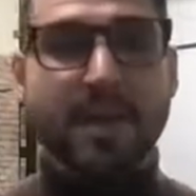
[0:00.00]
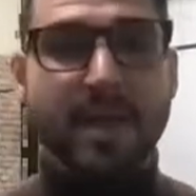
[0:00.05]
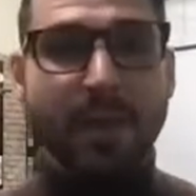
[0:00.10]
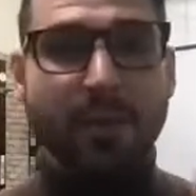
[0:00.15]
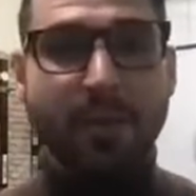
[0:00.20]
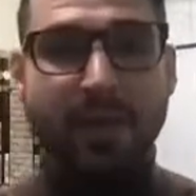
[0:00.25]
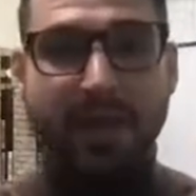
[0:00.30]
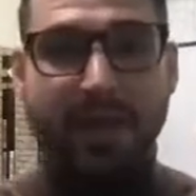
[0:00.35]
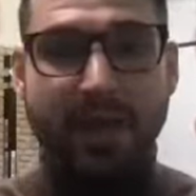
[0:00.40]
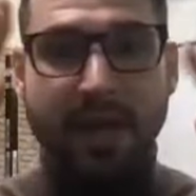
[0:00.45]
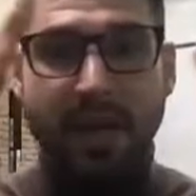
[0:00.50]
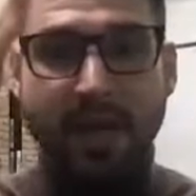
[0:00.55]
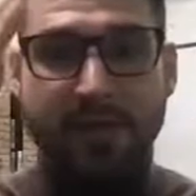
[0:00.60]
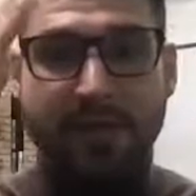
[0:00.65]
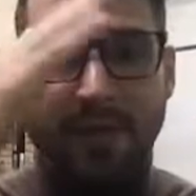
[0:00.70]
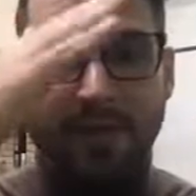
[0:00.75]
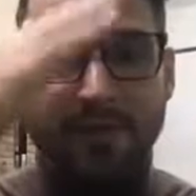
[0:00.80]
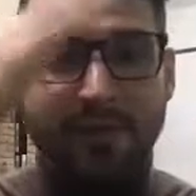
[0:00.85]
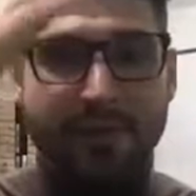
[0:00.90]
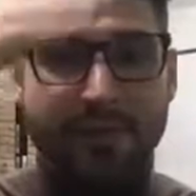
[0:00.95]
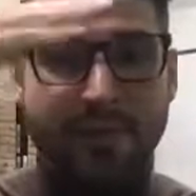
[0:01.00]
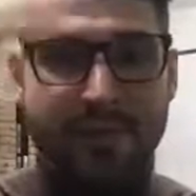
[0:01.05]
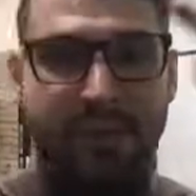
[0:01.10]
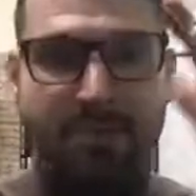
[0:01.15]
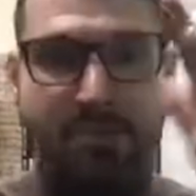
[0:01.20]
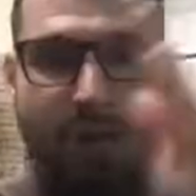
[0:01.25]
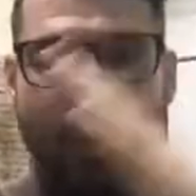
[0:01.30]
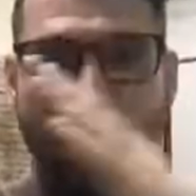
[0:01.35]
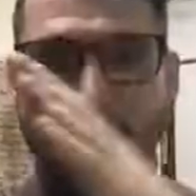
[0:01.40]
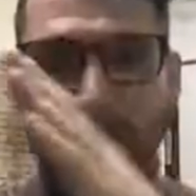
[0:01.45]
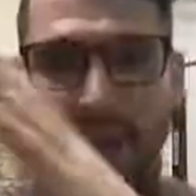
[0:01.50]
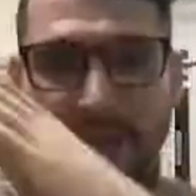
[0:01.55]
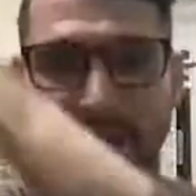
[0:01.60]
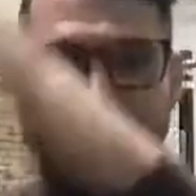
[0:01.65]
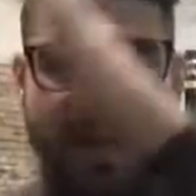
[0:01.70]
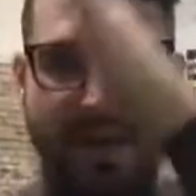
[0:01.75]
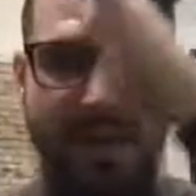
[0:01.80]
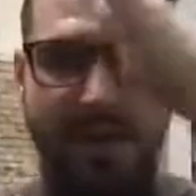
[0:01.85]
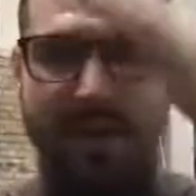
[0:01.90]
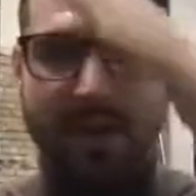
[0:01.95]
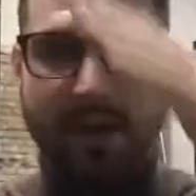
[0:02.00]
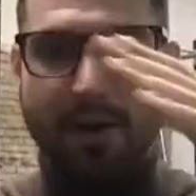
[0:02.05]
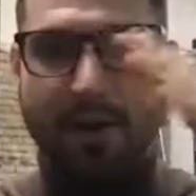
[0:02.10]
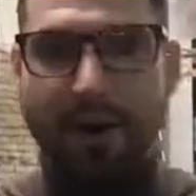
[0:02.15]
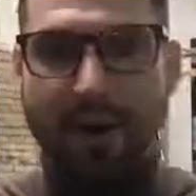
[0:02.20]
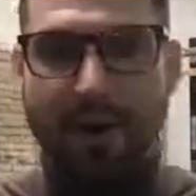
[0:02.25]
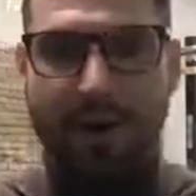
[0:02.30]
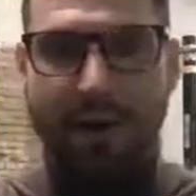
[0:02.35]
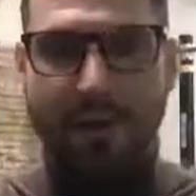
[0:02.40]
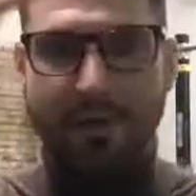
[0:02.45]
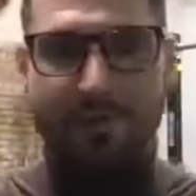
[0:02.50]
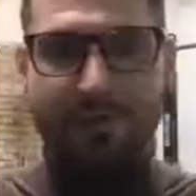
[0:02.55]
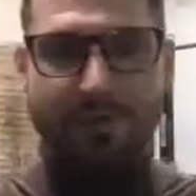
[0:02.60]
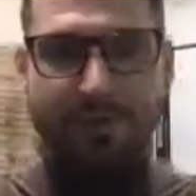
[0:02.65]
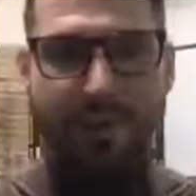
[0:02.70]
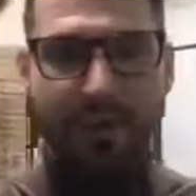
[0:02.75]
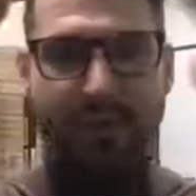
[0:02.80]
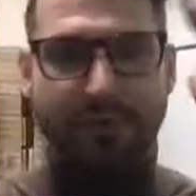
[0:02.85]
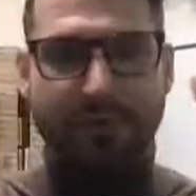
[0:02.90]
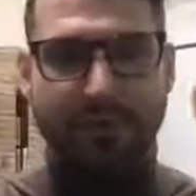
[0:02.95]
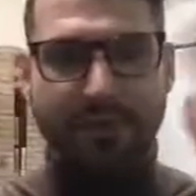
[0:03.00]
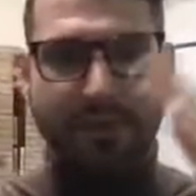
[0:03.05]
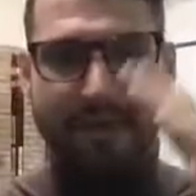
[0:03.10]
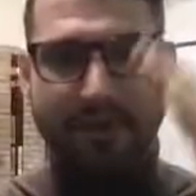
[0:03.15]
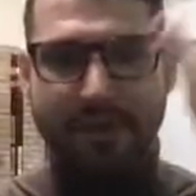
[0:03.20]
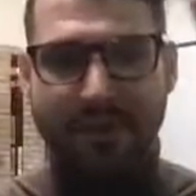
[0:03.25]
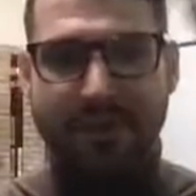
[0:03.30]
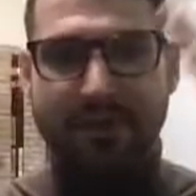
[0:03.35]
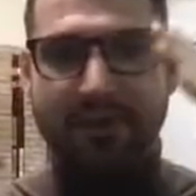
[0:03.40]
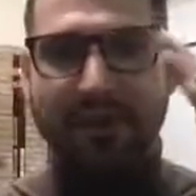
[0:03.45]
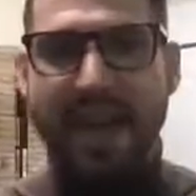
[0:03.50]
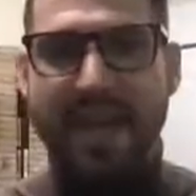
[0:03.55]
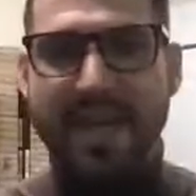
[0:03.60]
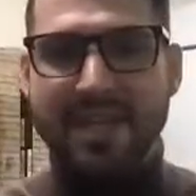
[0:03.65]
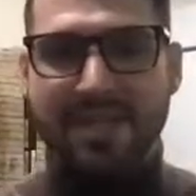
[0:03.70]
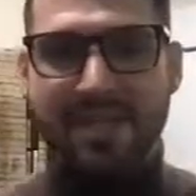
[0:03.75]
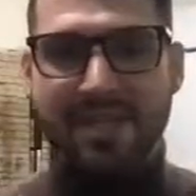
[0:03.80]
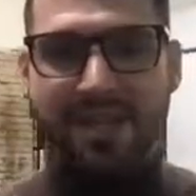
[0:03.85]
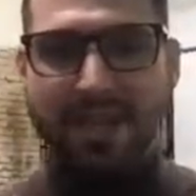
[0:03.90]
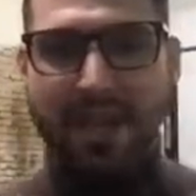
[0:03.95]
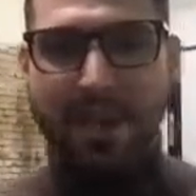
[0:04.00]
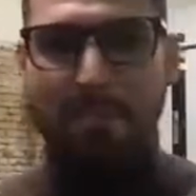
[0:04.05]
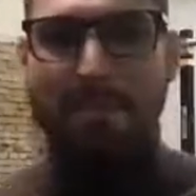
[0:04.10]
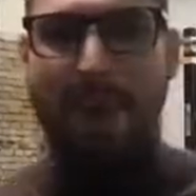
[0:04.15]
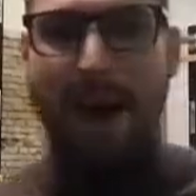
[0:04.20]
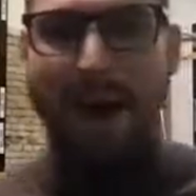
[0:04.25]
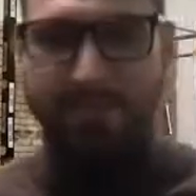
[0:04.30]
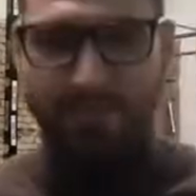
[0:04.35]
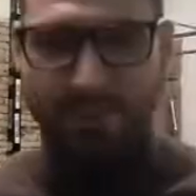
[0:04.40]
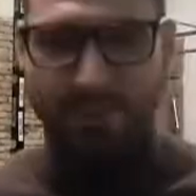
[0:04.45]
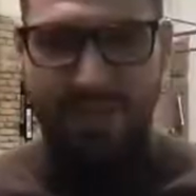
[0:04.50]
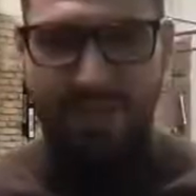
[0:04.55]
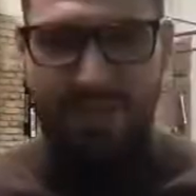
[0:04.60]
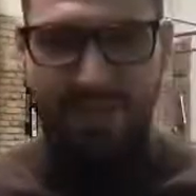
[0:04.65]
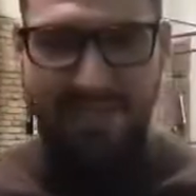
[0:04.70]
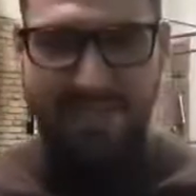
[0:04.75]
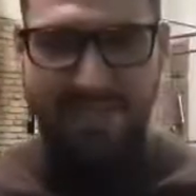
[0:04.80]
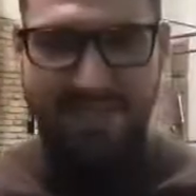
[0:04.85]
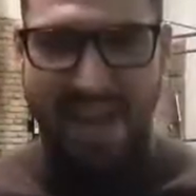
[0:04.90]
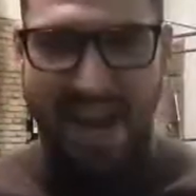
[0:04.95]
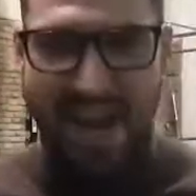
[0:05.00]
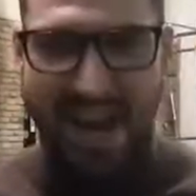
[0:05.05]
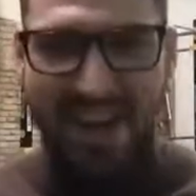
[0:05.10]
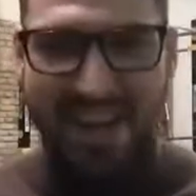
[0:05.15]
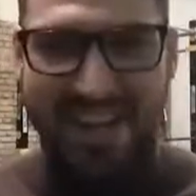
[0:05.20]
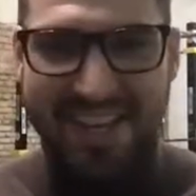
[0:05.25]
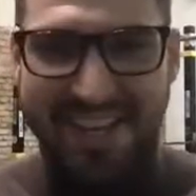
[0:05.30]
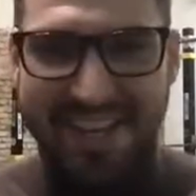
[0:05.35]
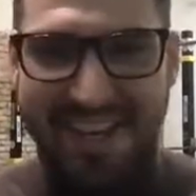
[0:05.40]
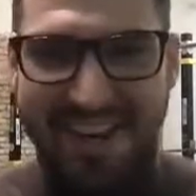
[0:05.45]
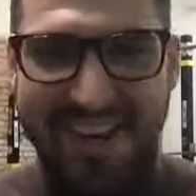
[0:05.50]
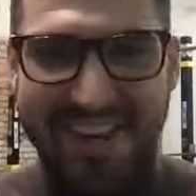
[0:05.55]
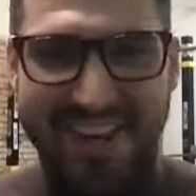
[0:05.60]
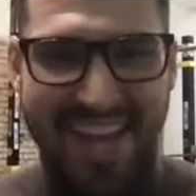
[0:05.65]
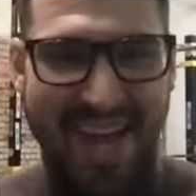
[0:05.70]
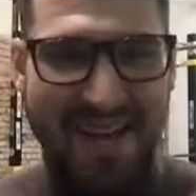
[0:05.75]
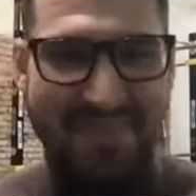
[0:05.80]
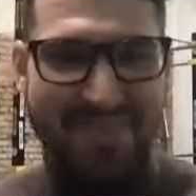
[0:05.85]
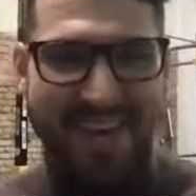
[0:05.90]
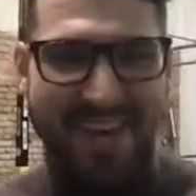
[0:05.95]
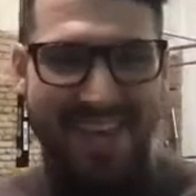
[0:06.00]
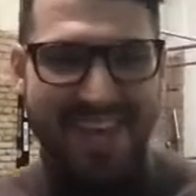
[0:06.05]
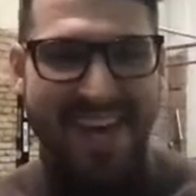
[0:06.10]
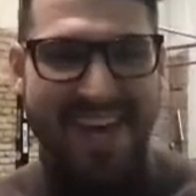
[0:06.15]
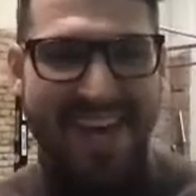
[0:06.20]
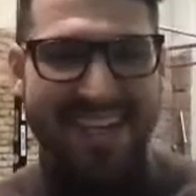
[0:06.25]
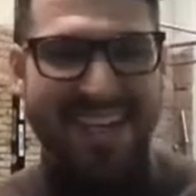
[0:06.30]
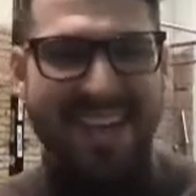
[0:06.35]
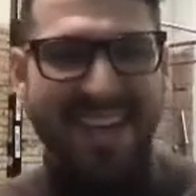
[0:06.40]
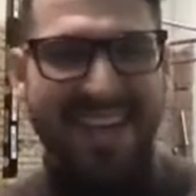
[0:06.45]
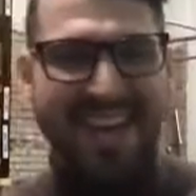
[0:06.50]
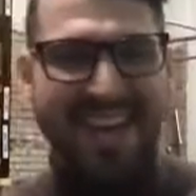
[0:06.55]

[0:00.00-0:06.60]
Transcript: With a lot of small of great mountains there, you know. Got me at that?